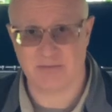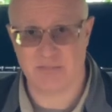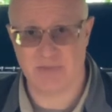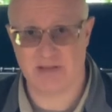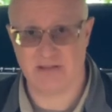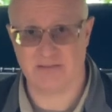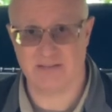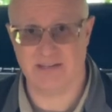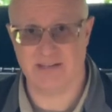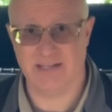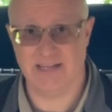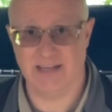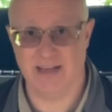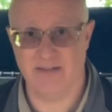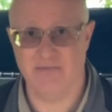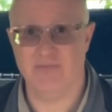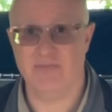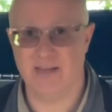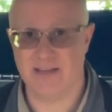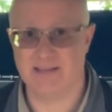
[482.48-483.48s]
meals in here.
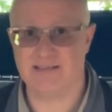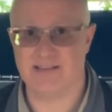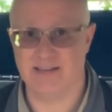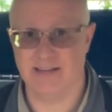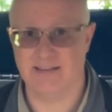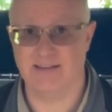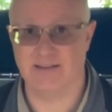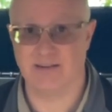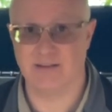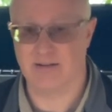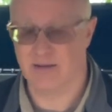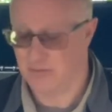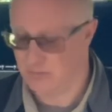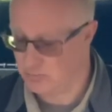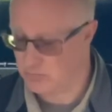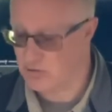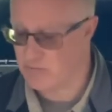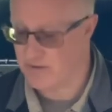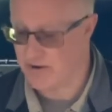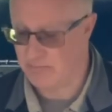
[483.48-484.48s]
This is a
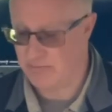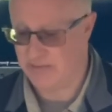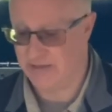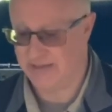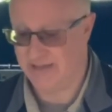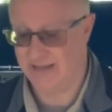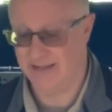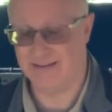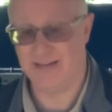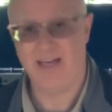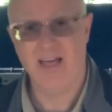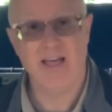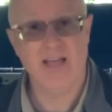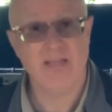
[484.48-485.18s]
great bit of kit.